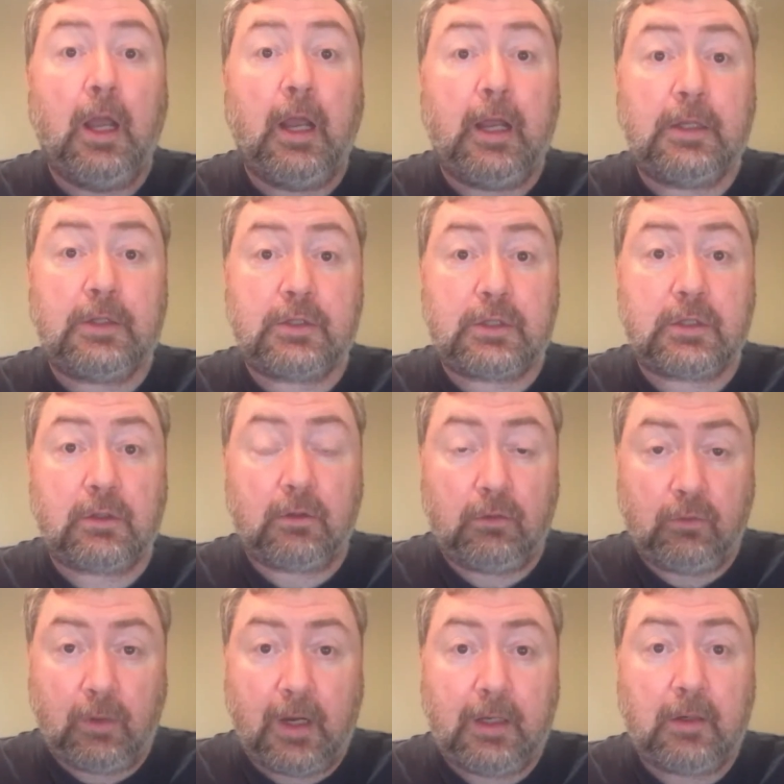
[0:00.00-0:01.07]
It's a
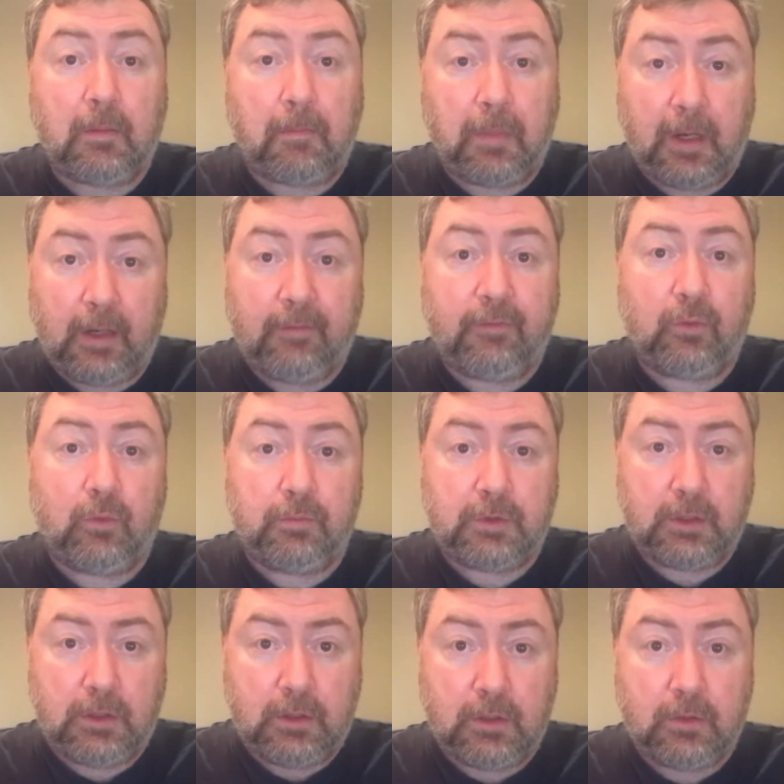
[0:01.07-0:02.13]
great platform to
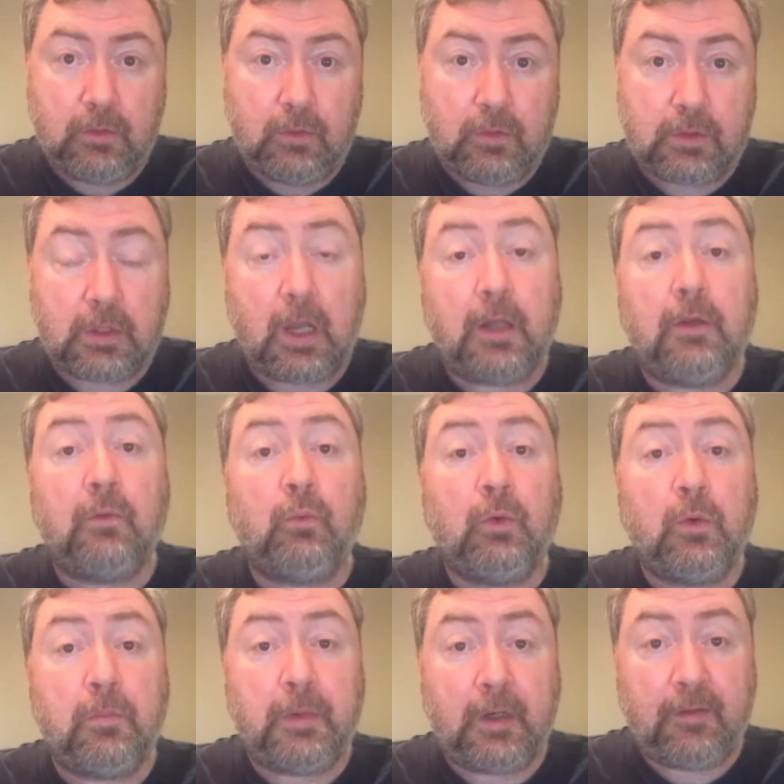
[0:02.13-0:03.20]
use, and the
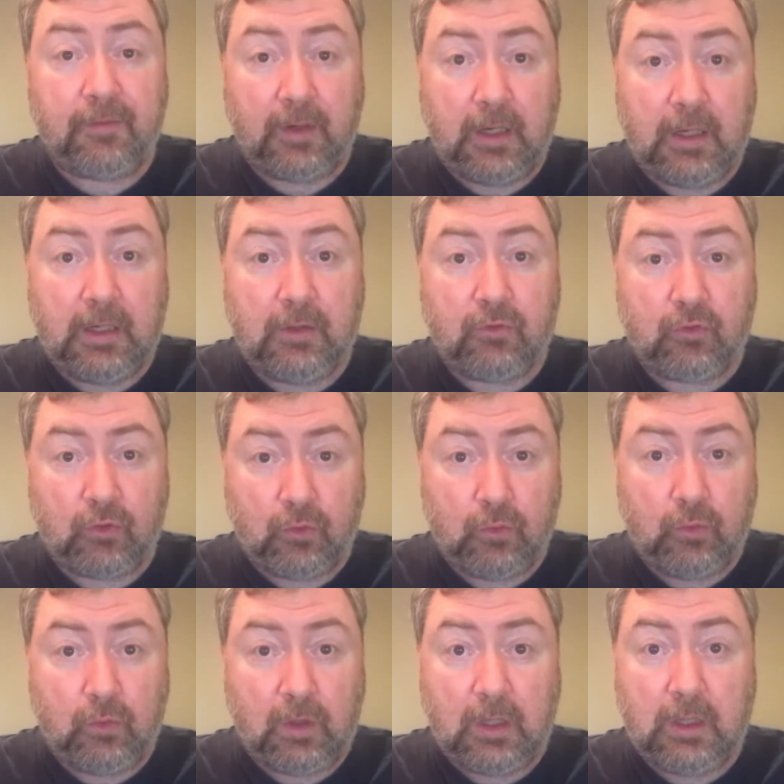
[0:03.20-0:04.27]
real benefit here
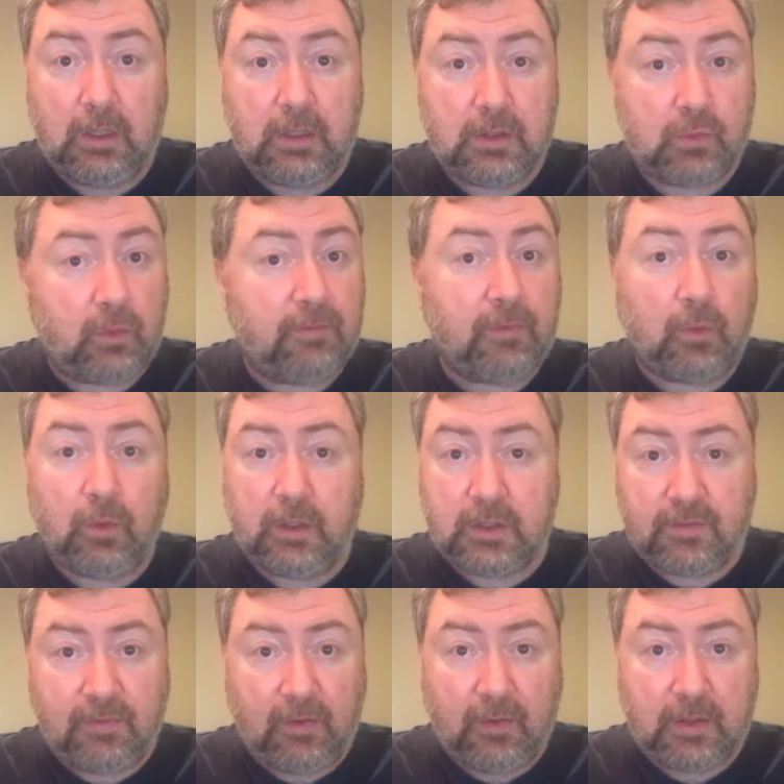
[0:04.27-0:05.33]
too is with all these
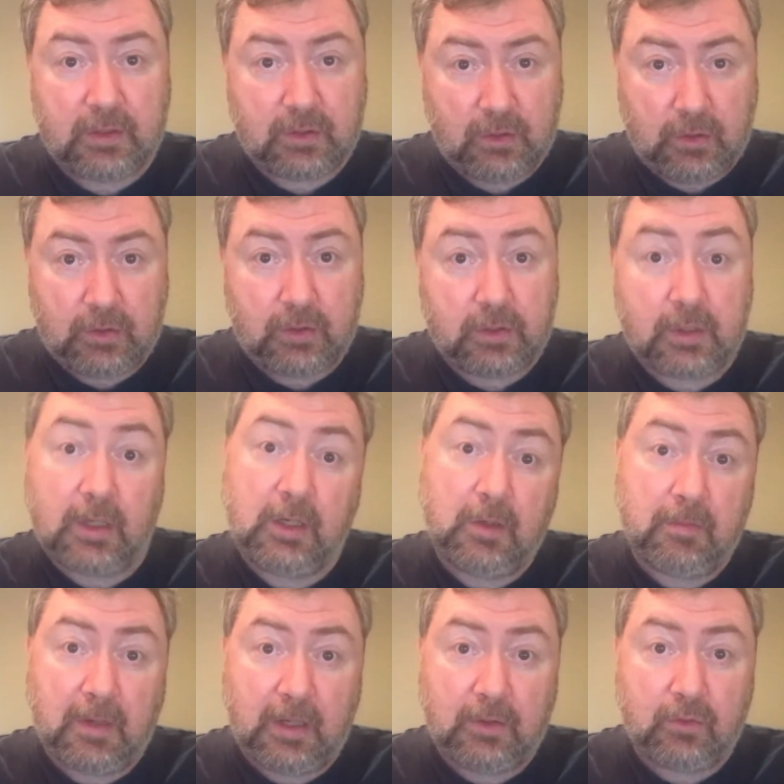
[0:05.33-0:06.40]
various searches that you
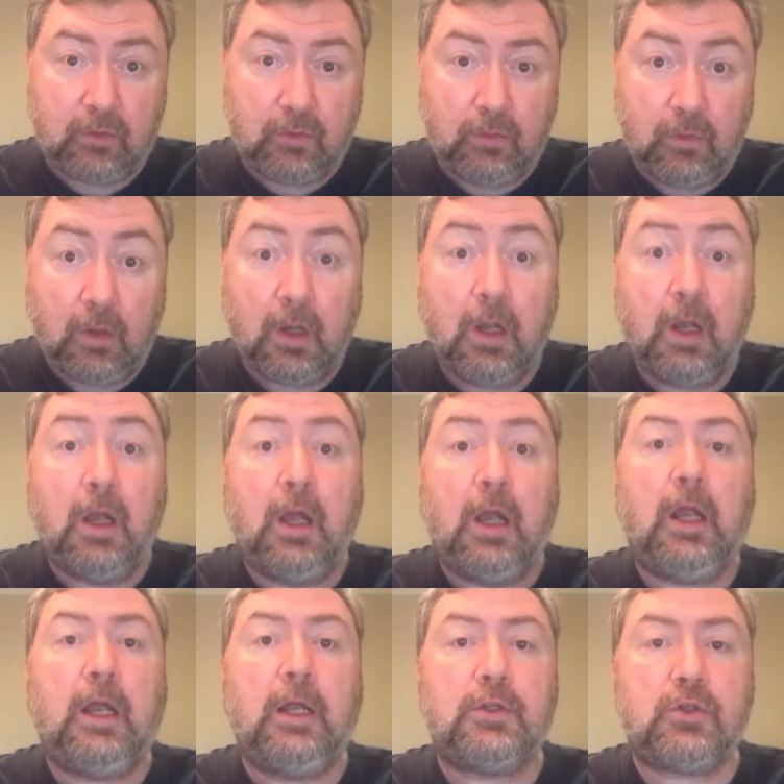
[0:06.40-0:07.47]
may do,
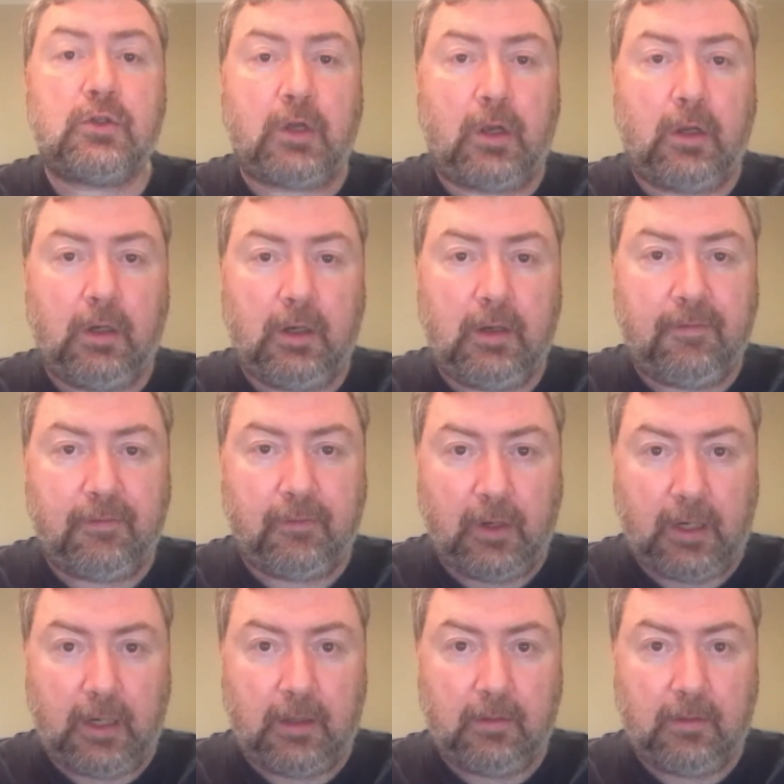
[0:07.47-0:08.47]
it's totally free.